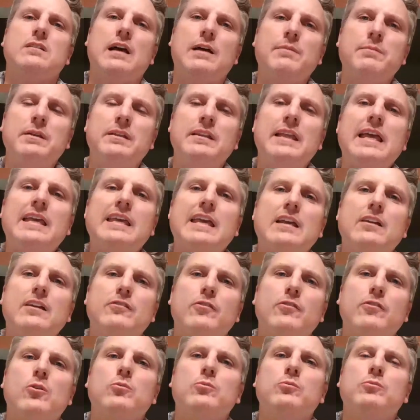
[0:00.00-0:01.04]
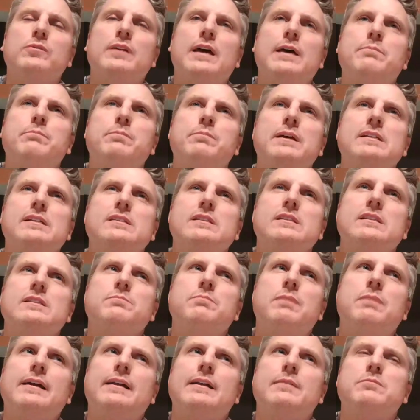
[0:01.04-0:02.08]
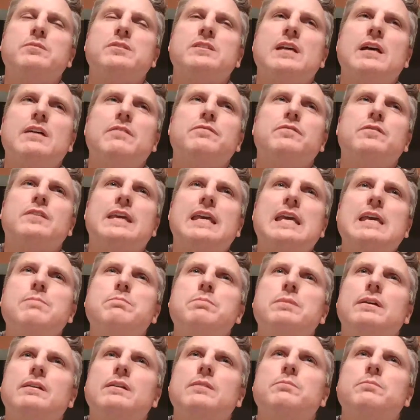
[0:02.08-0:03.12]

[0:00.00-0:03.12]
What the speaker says: I mean, they can grow that business by themselves, keeping the